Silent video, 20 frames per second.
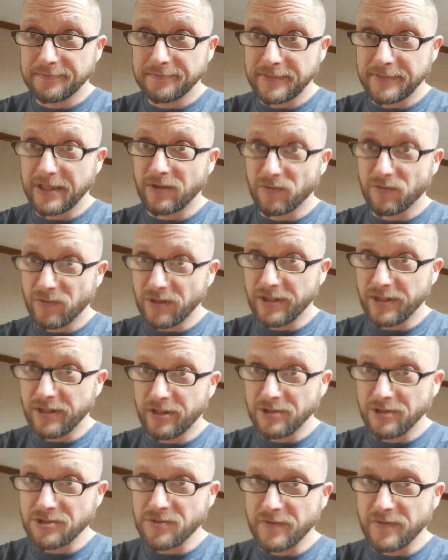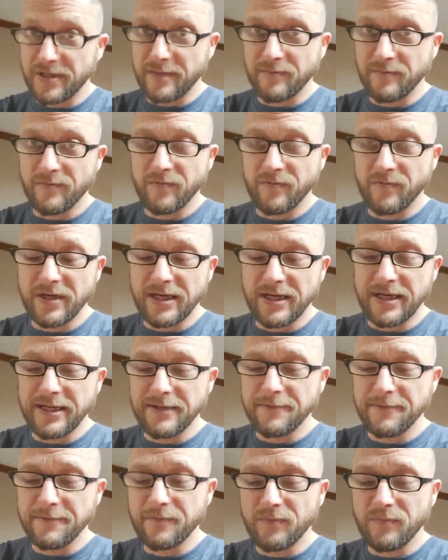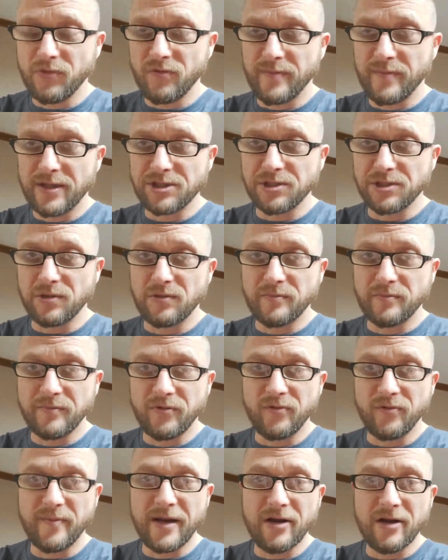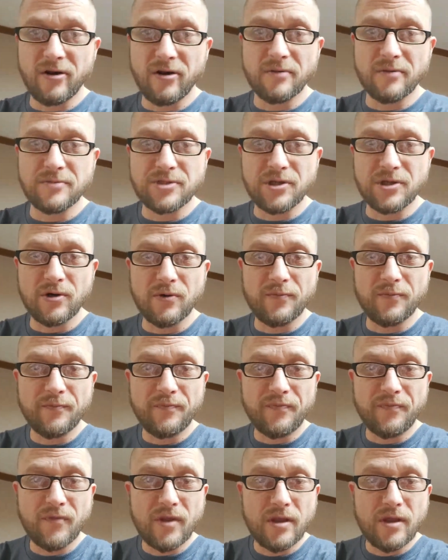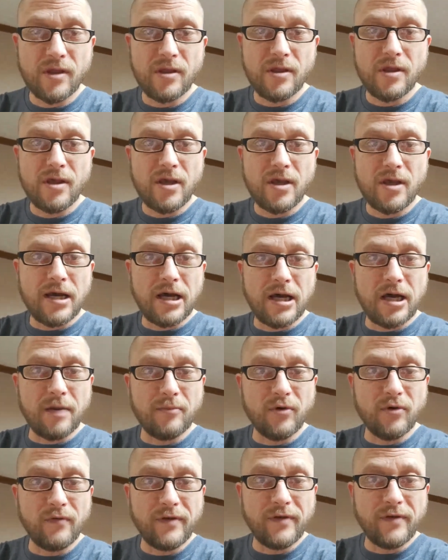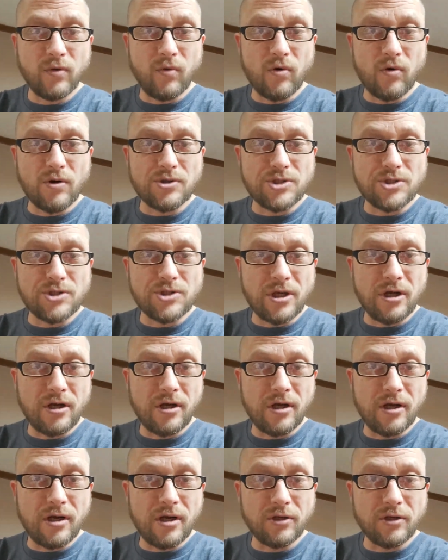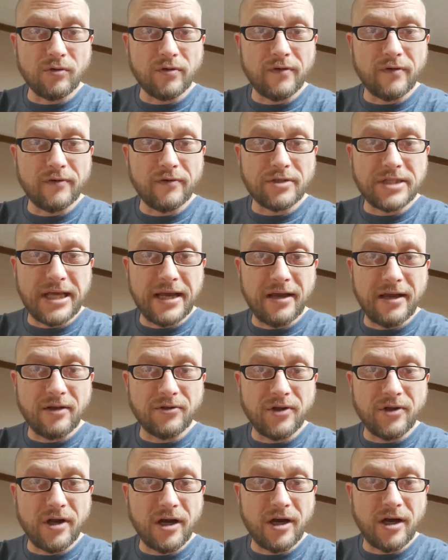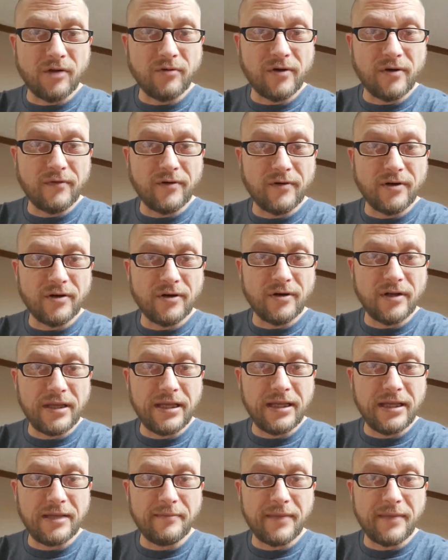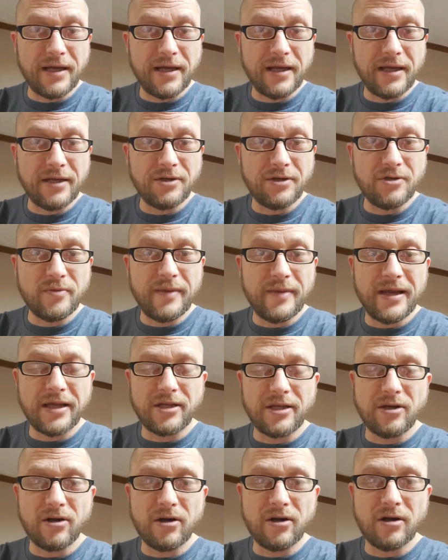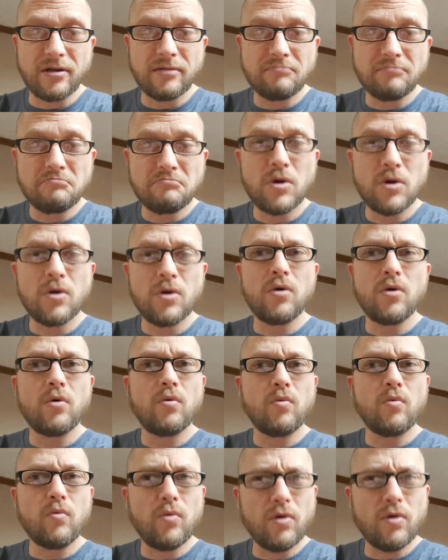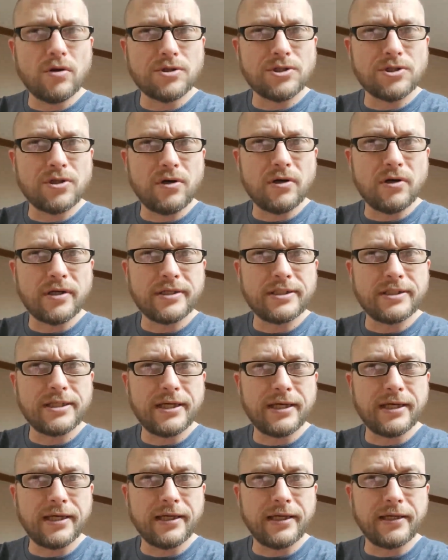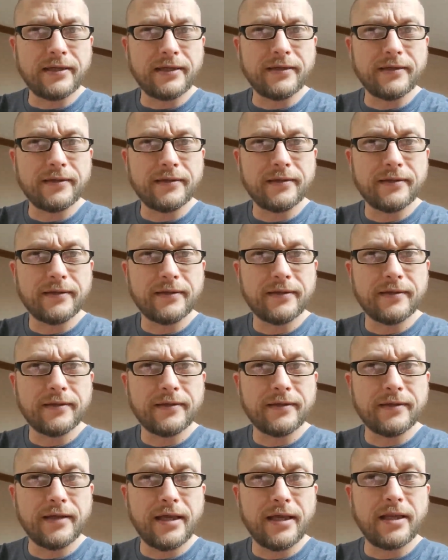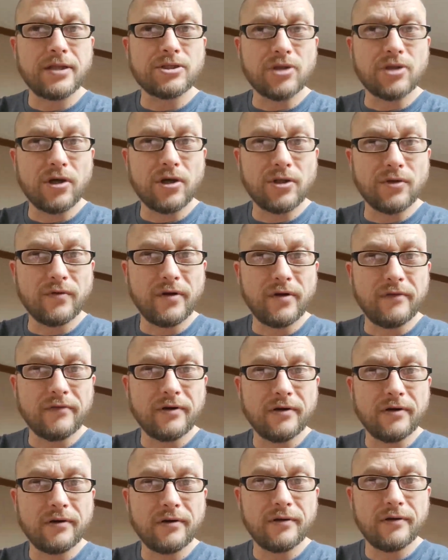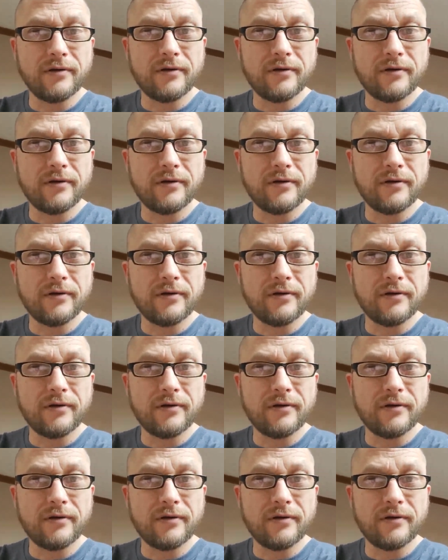like really hurts when I move my arm. So moving to Warsaw, a little river town, the Ohio River in my new backyard, Warsaw, Kentucky, and it's on the river.